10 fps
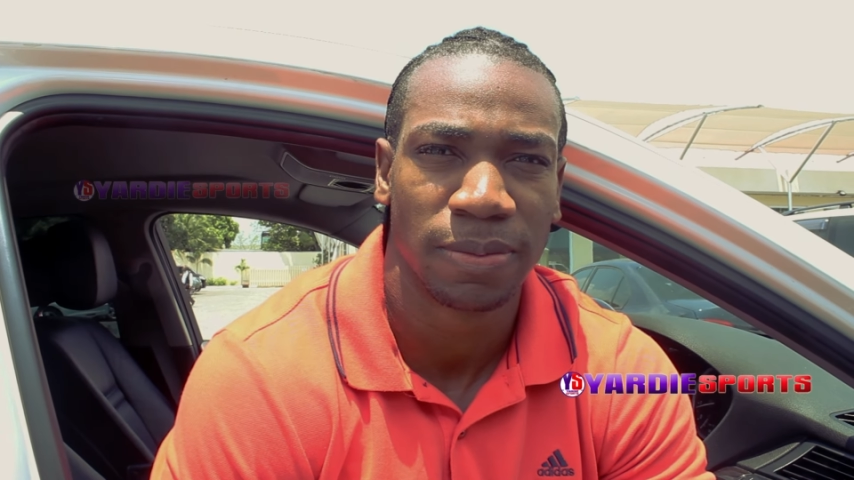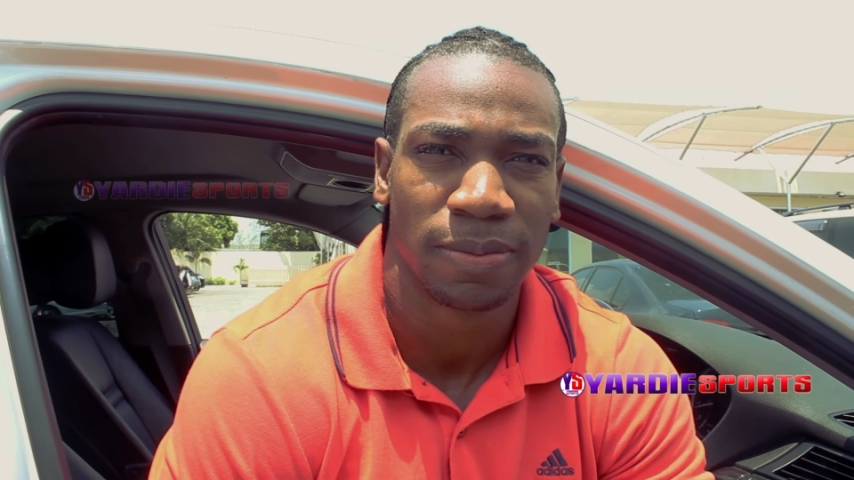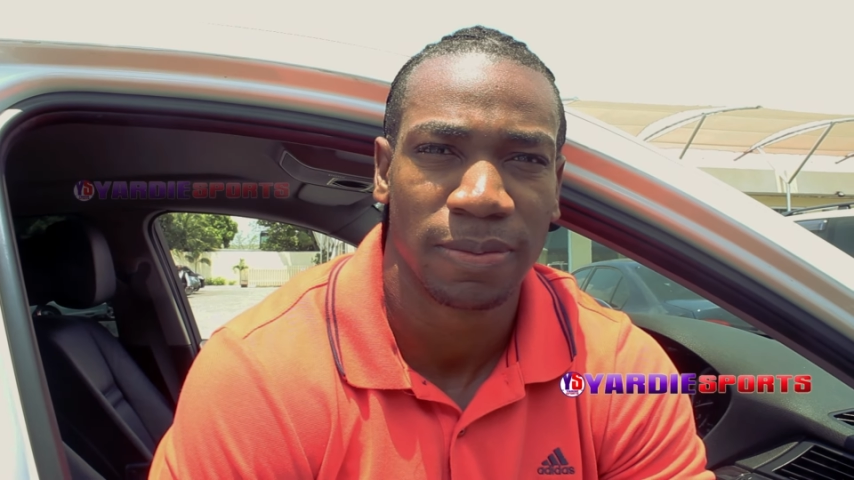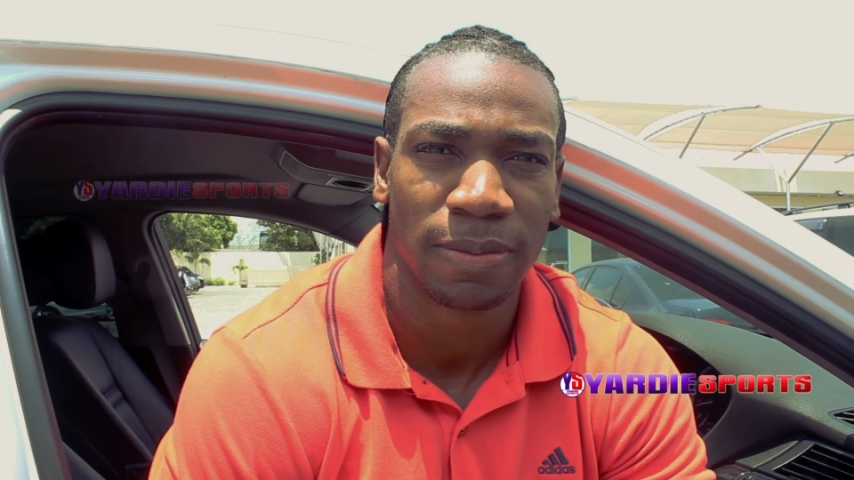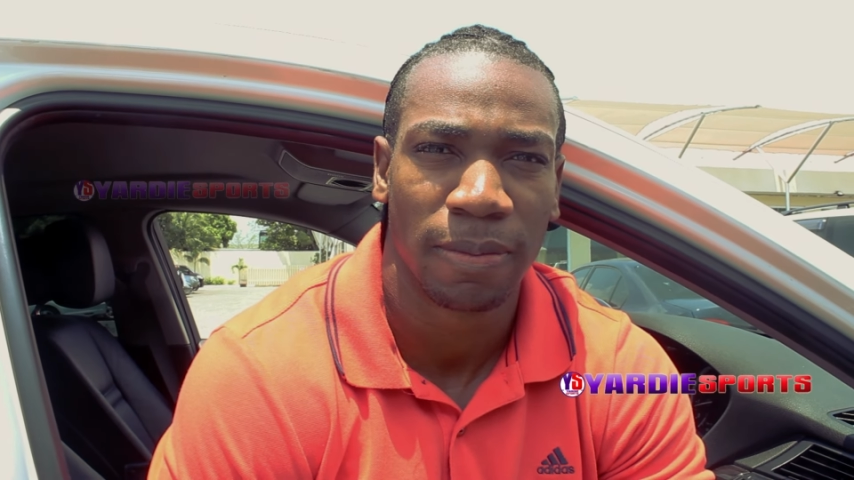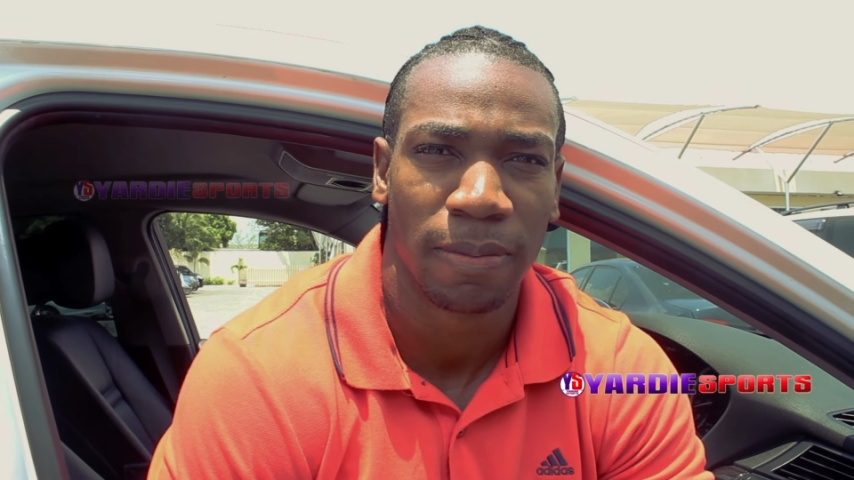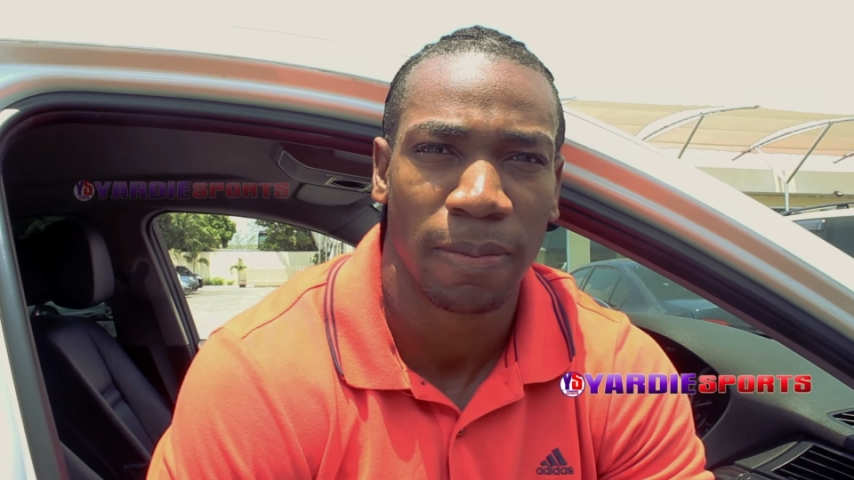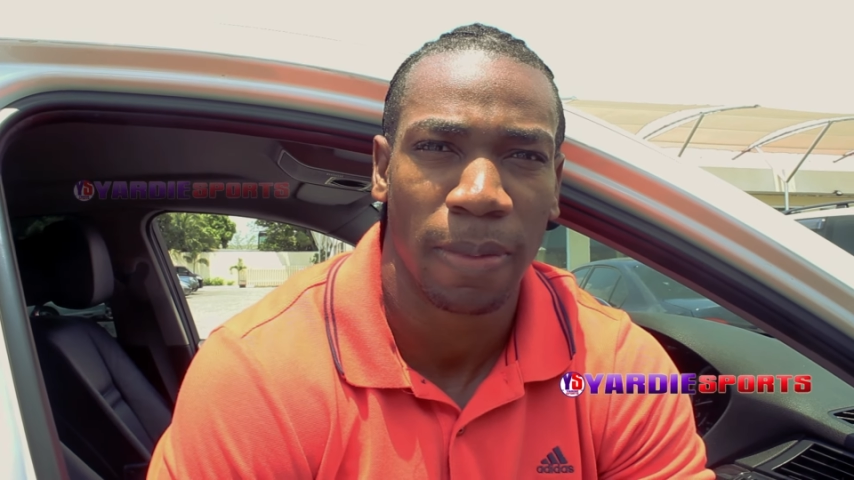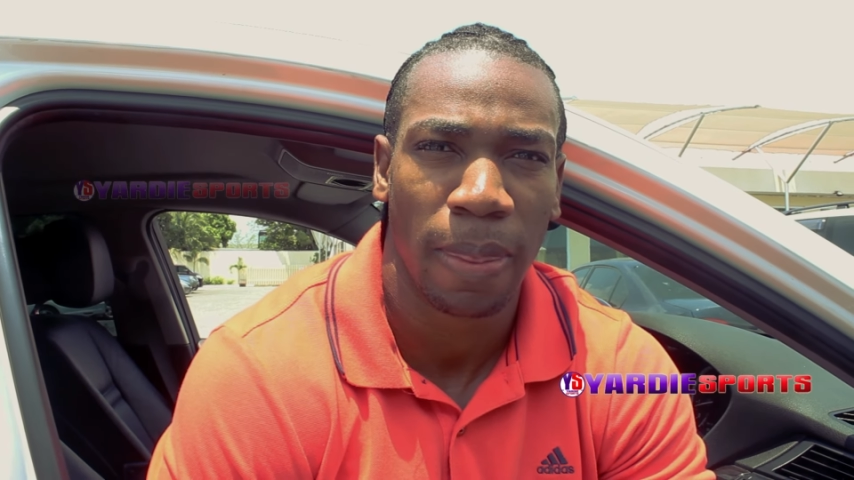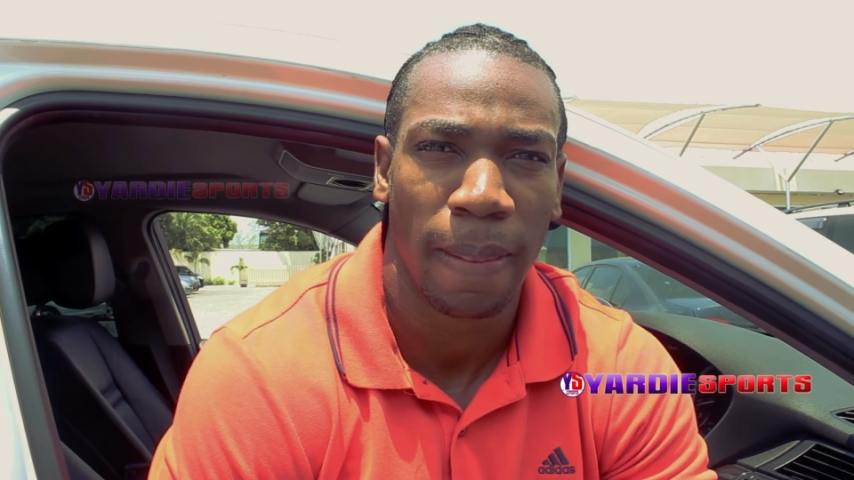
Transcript: Okay, so we